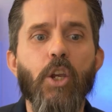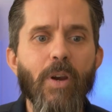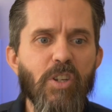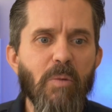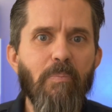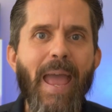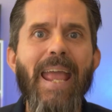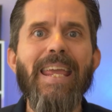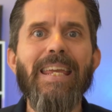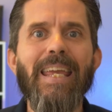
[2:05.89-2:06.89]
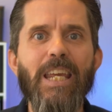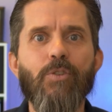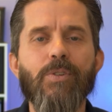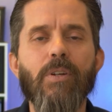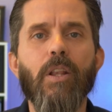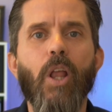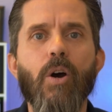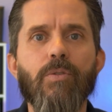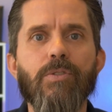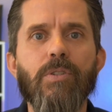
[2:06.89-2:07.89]
You're actually paying interest on
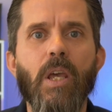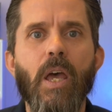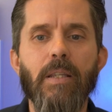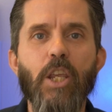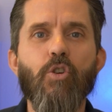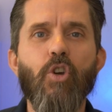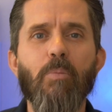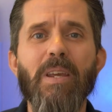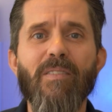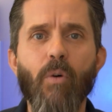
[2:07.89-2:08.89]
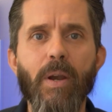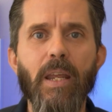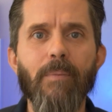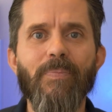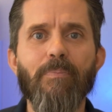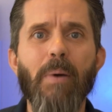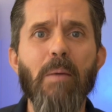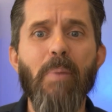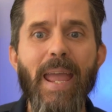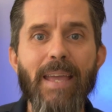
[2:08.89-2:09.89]
loans that you could be avoiding by
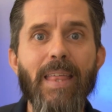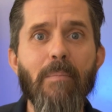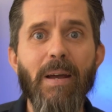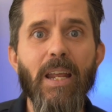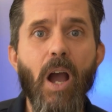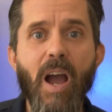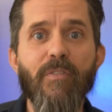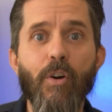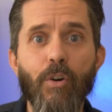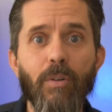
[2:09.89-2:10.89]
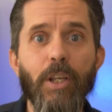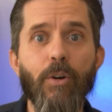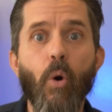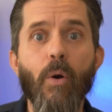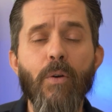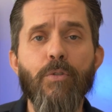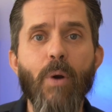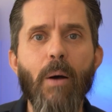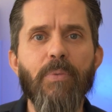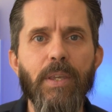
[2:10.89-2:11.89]
paying that money off earlier or
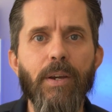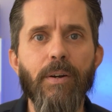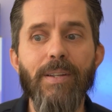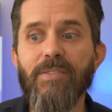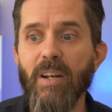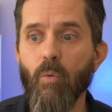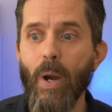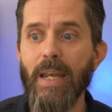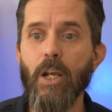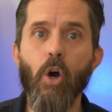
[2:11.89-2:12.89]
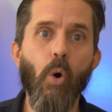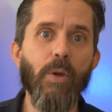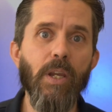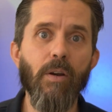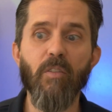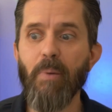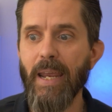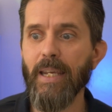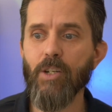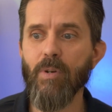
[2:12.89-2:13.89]
throughout the year instead of waiting a whole year of
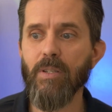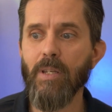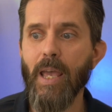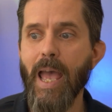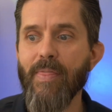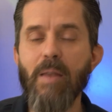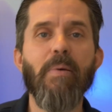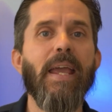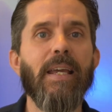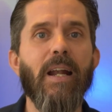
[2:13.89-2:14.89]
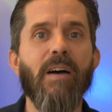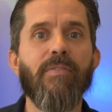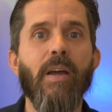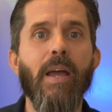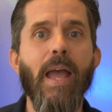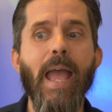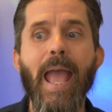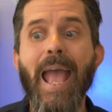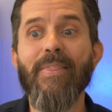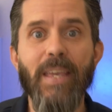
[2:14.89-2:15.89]
paying interest and then paying it off
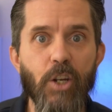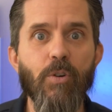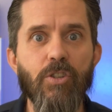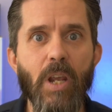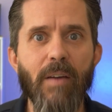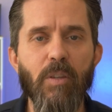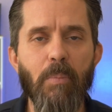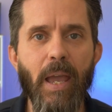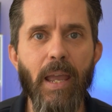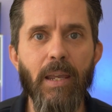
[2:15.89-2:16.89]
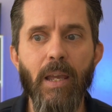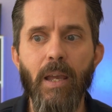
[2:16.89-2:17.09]
and the interest you have to pay.